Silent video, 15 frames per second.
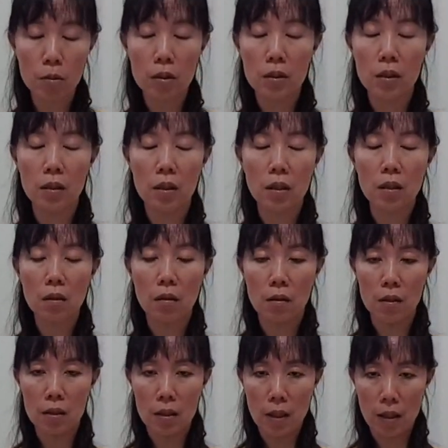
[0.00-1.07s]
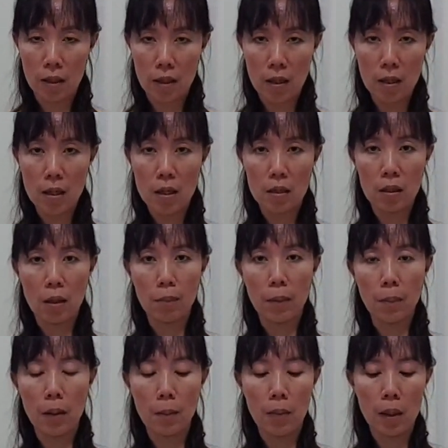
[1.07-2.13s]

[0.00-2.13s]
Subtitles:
sitting cross-legged. Some people